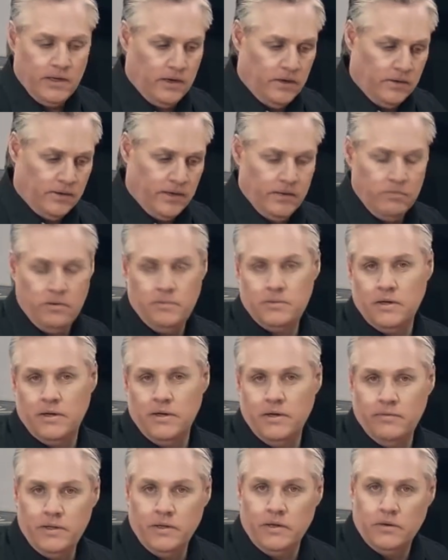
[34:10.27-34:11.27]
on our website
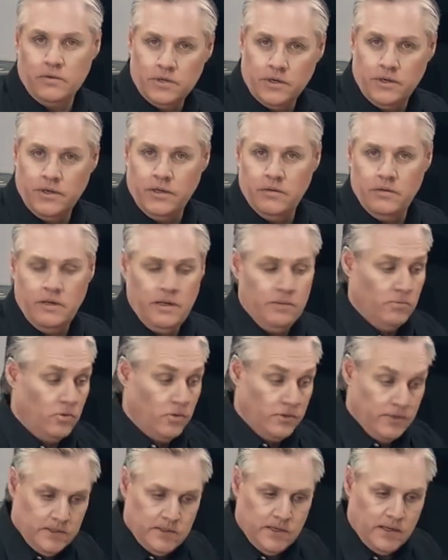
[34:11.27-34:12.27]
and everything that'll show you in
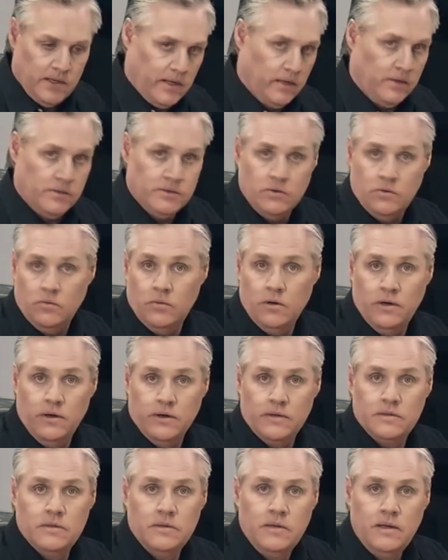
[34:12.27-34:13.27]
more detail how this all
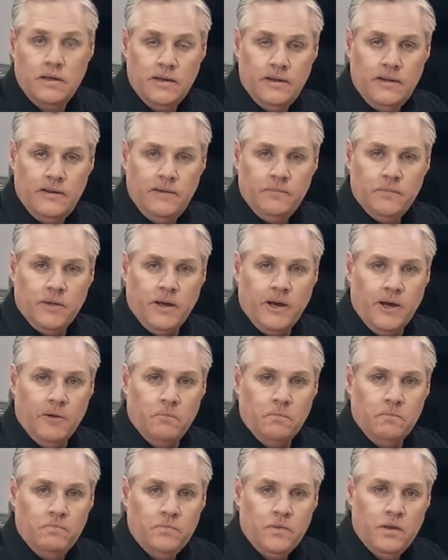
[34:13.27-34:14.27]
works.
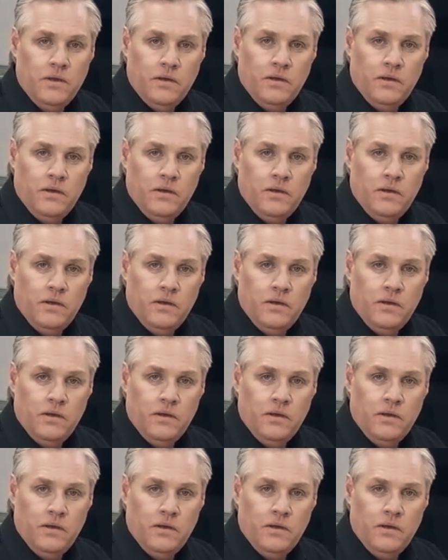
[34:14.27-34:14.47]
But